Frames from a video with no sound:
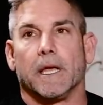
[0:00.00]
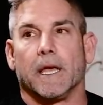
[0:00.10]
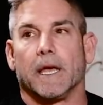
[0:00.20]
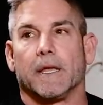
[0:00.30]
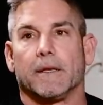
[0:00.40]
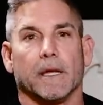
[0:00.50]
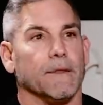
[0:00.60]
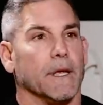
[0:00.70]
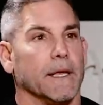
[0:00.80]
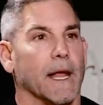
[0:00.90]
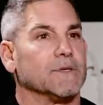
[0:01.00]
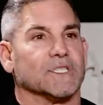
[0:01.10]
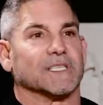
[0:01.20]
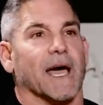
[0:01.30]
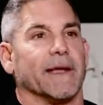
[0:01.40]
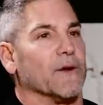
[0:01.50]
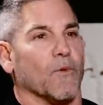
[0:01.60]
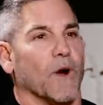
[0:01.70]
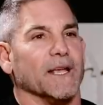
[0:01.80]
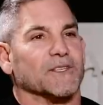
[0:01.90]
and and and I just got in
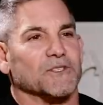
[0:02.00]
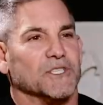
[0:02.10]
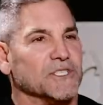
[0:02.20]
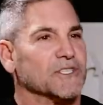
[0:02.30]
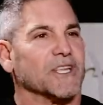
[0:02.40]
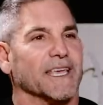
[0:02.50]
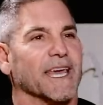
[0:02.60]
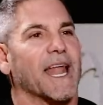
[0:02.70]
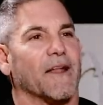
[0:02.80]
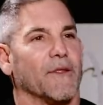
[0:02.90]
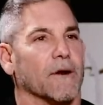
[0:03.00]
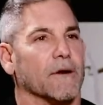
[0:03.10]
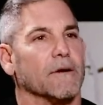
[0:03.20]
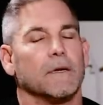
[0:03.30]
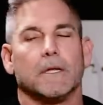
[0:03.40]
her way. So mm-hmm. she's just like, get out of there.